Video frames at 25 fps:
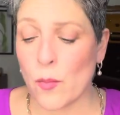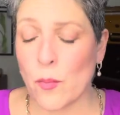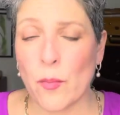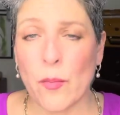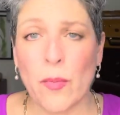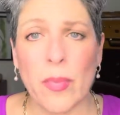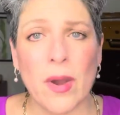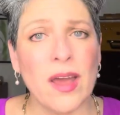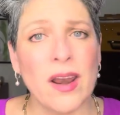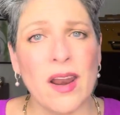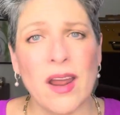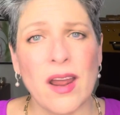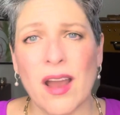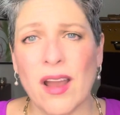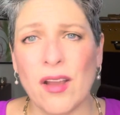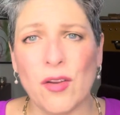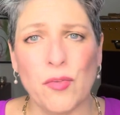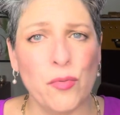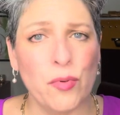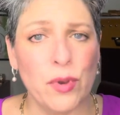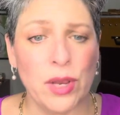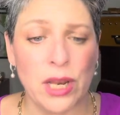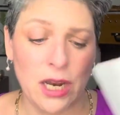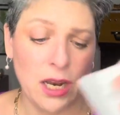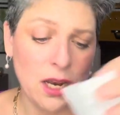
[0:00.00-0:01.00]
But I
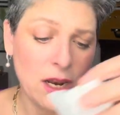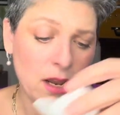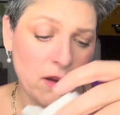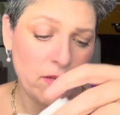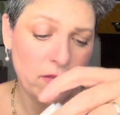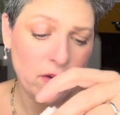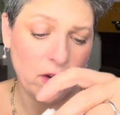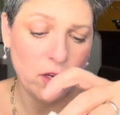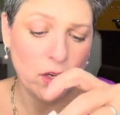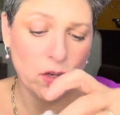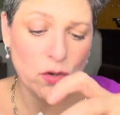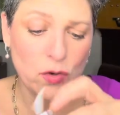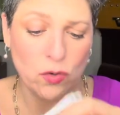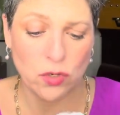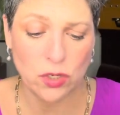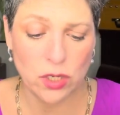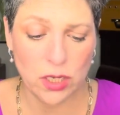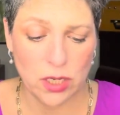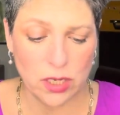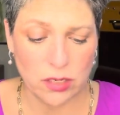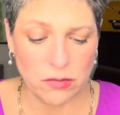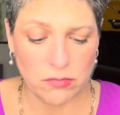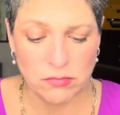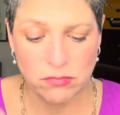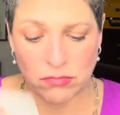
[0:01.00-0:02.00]
really never use
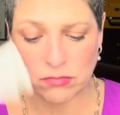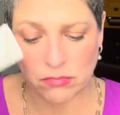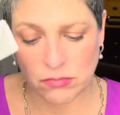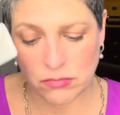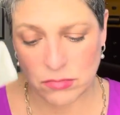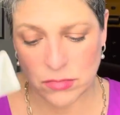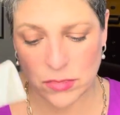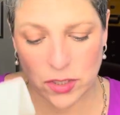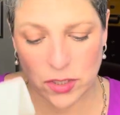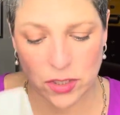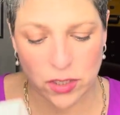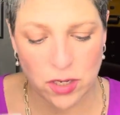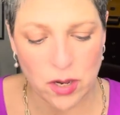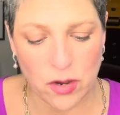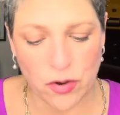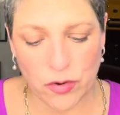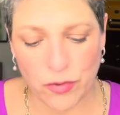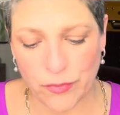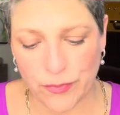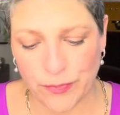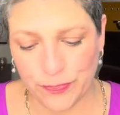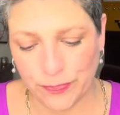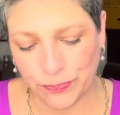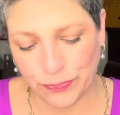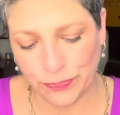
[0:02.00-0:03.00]
it. So,
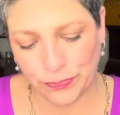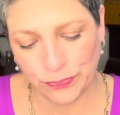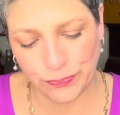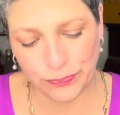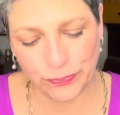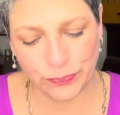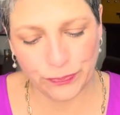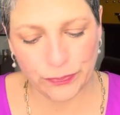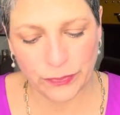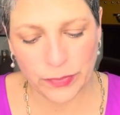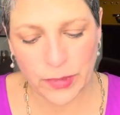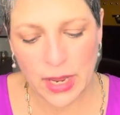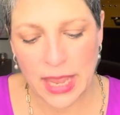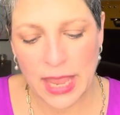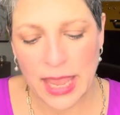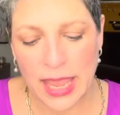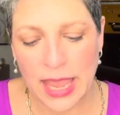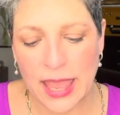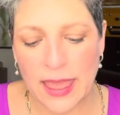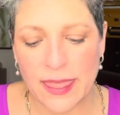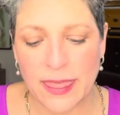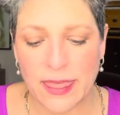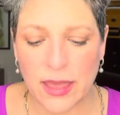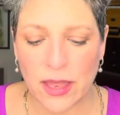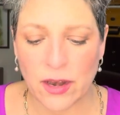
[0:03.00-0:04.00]

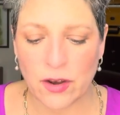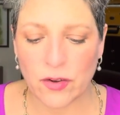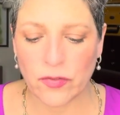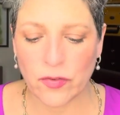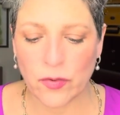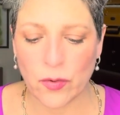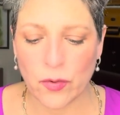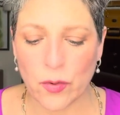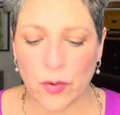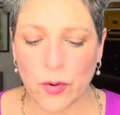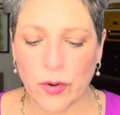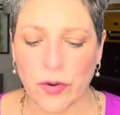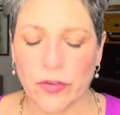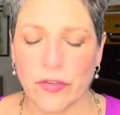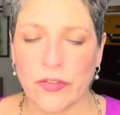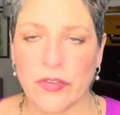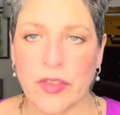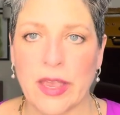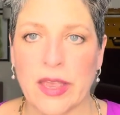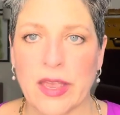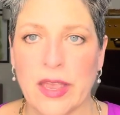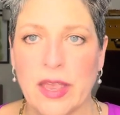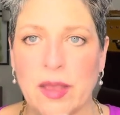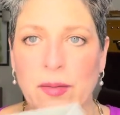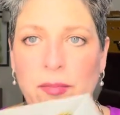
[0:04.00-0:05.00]
and then of course they
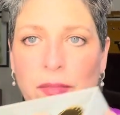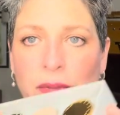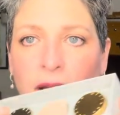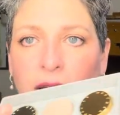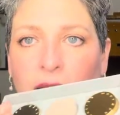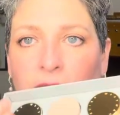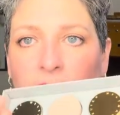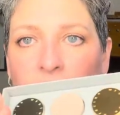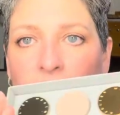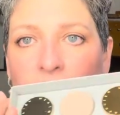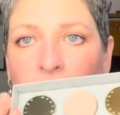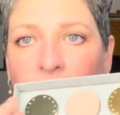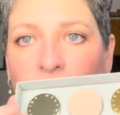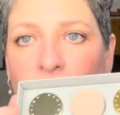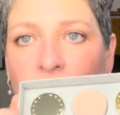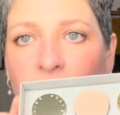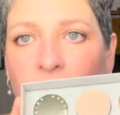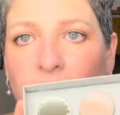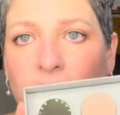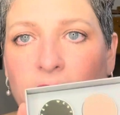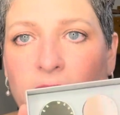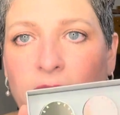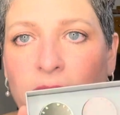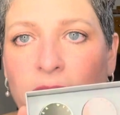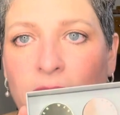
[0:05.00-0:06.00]
came like
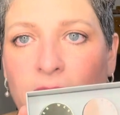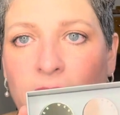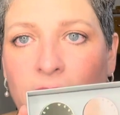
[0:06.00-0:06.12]
this.